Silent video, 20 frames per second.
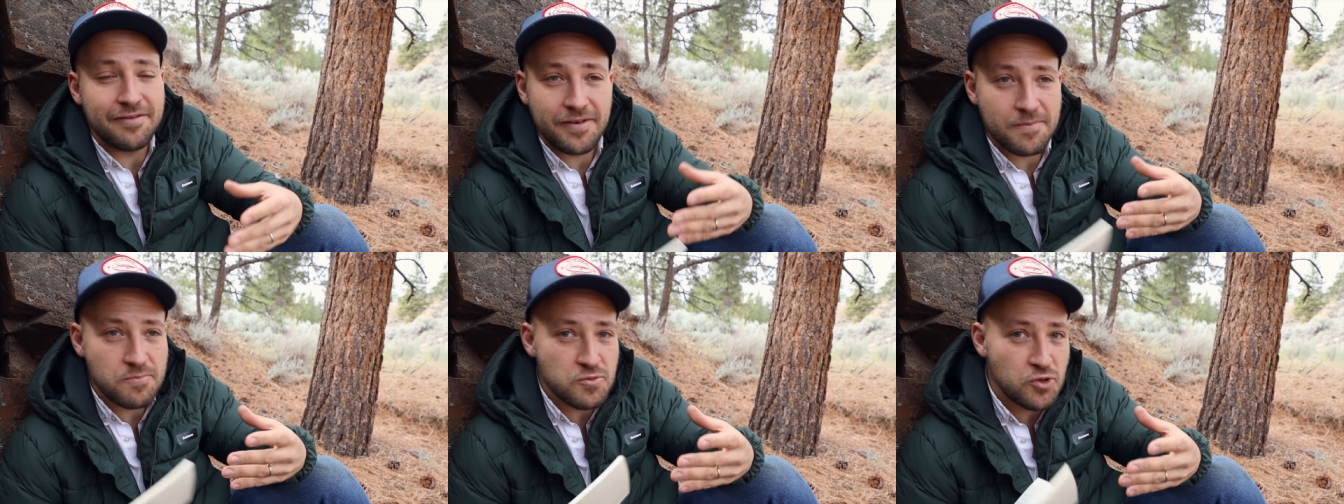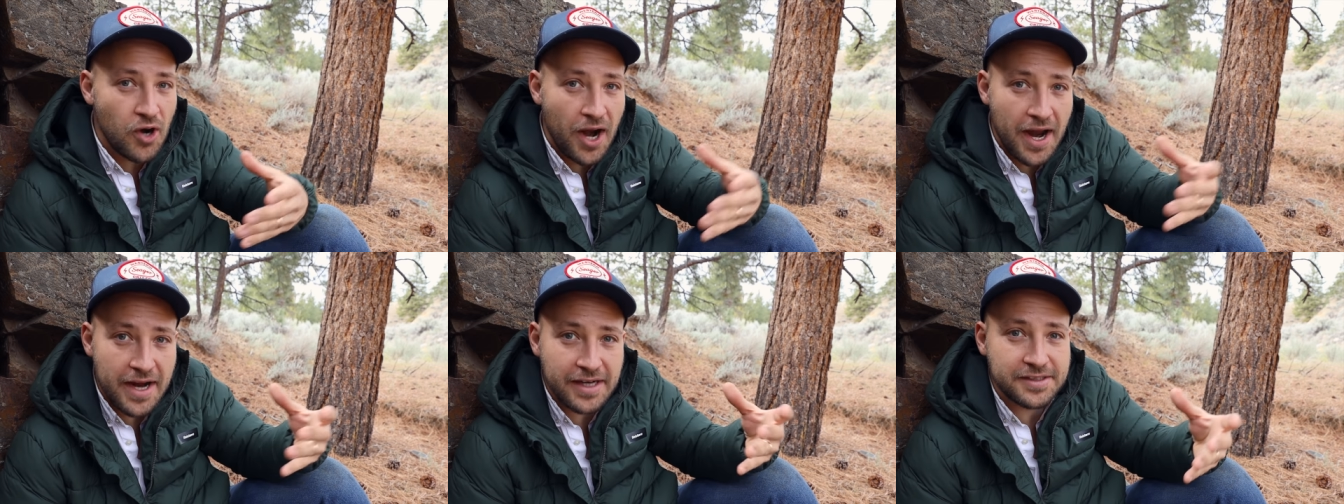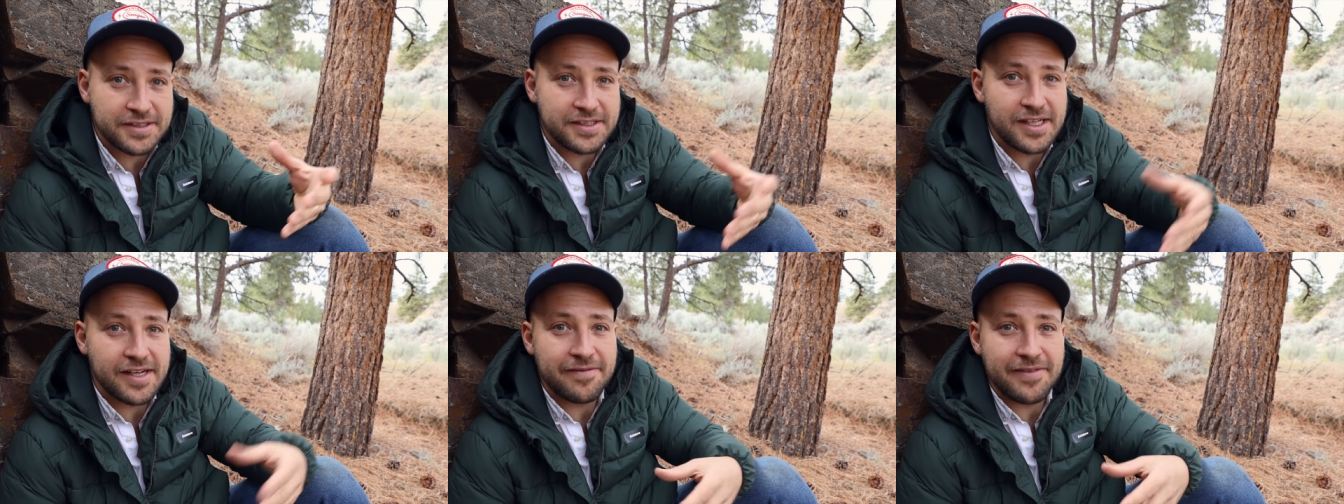from trying
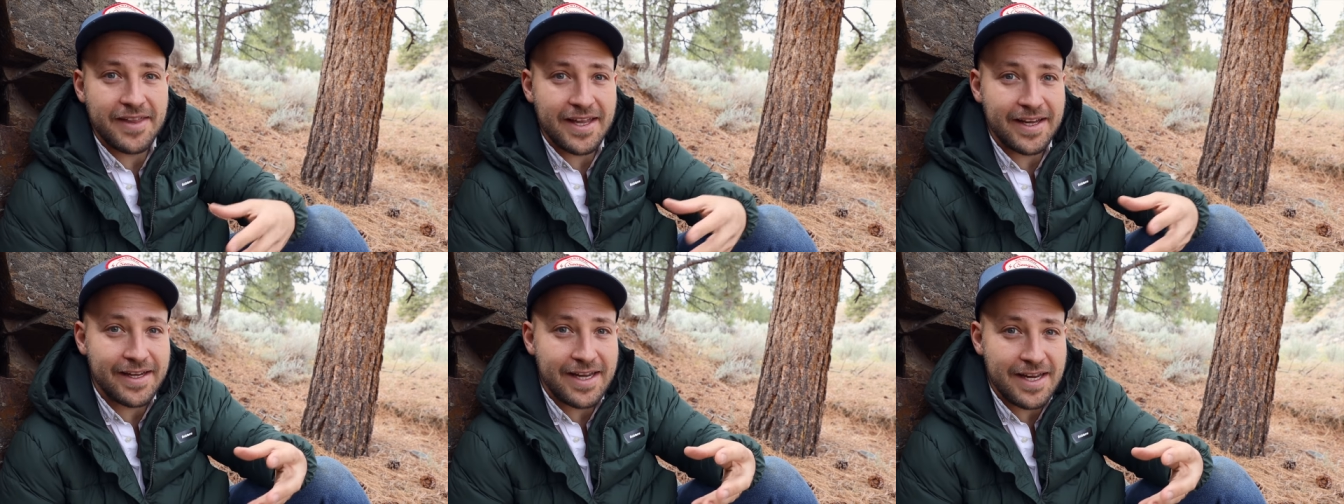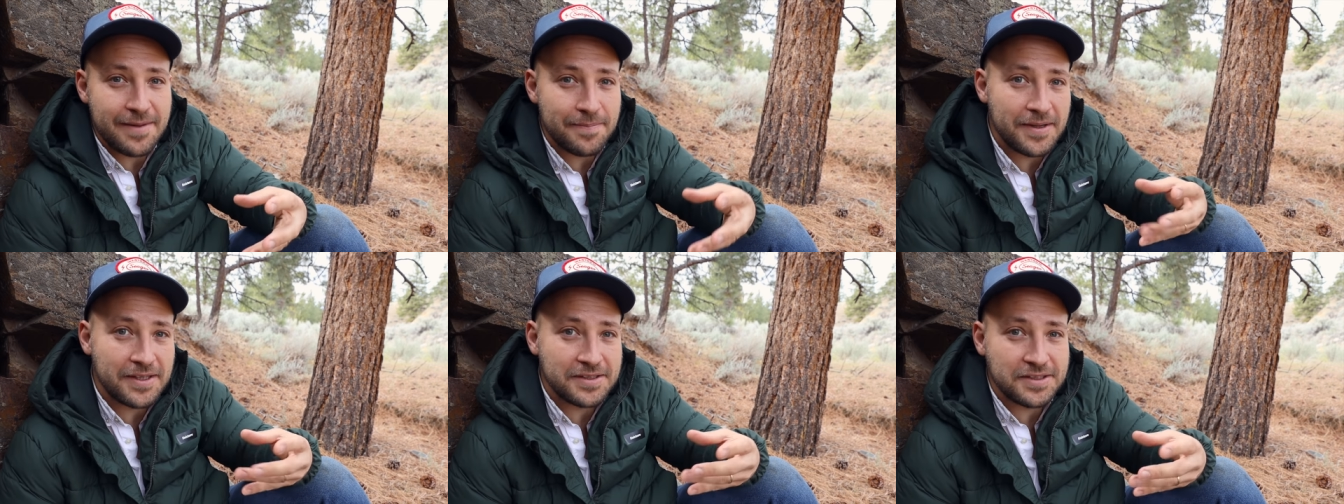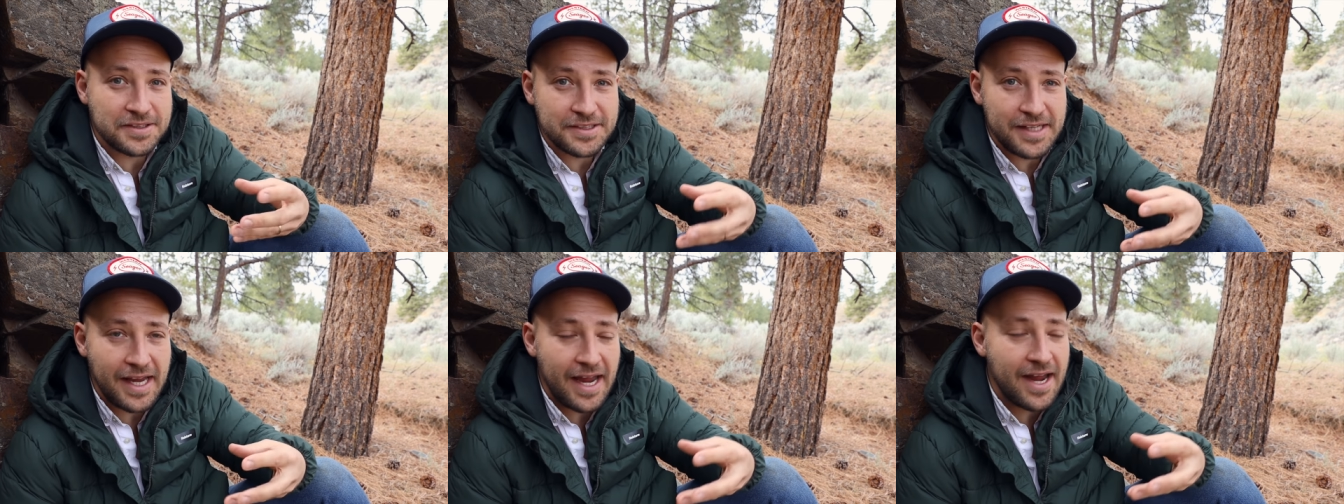stuff. They keep us
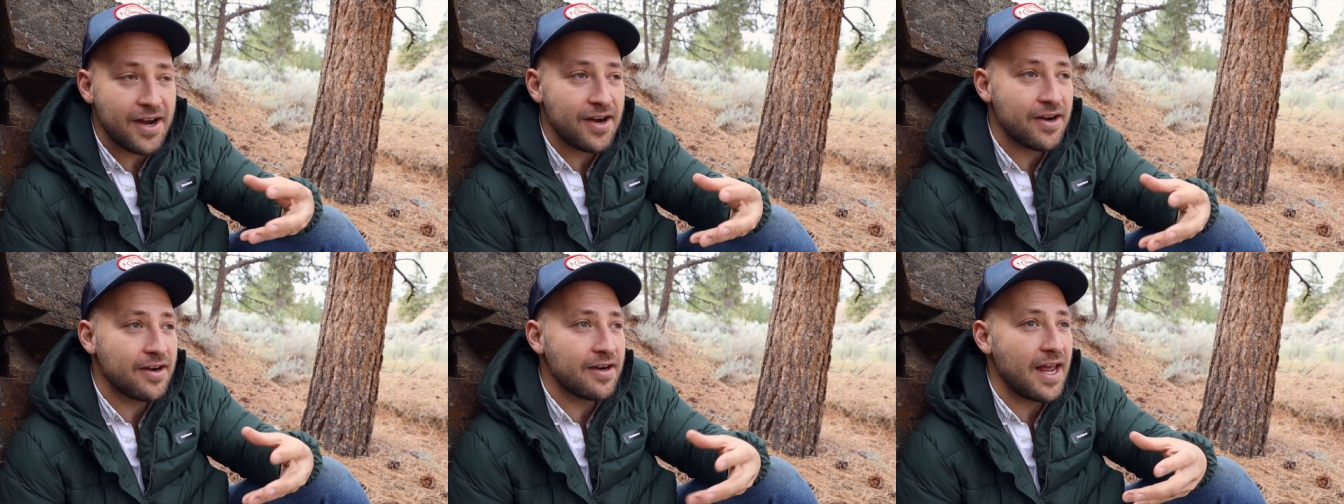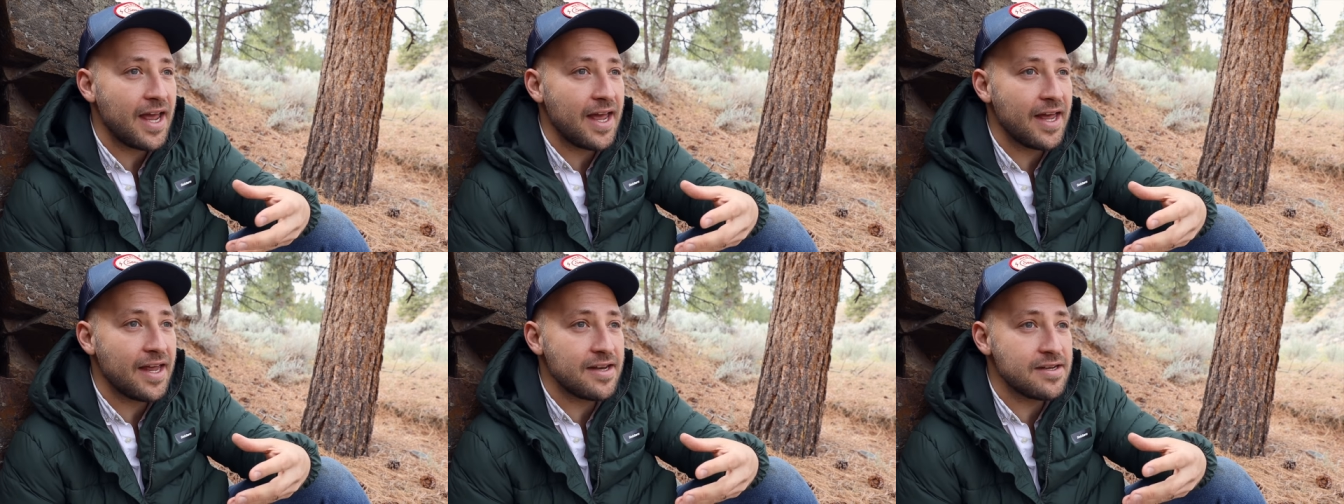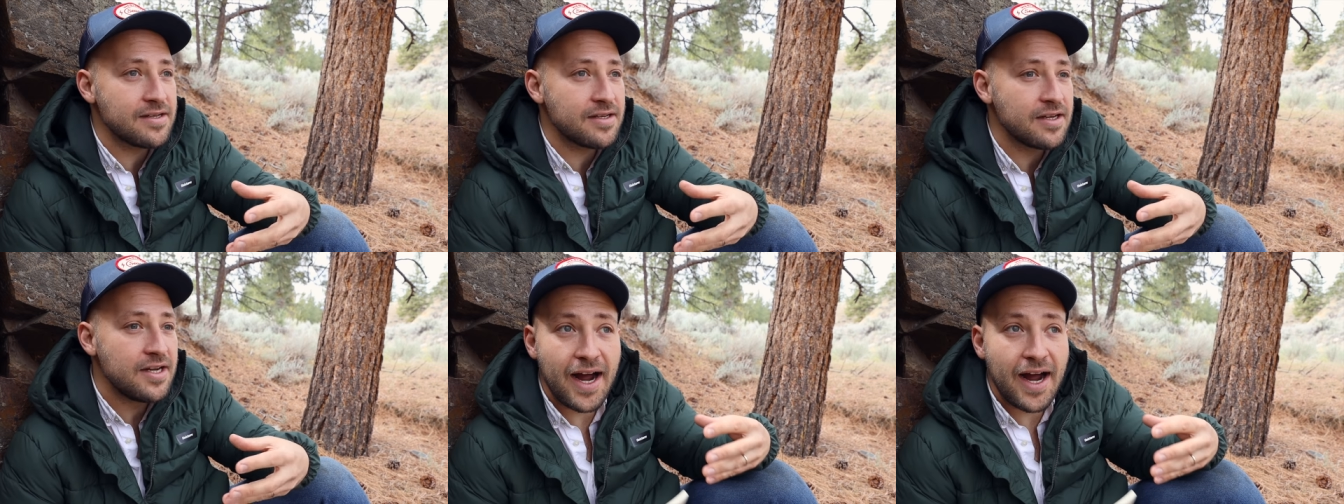scared. And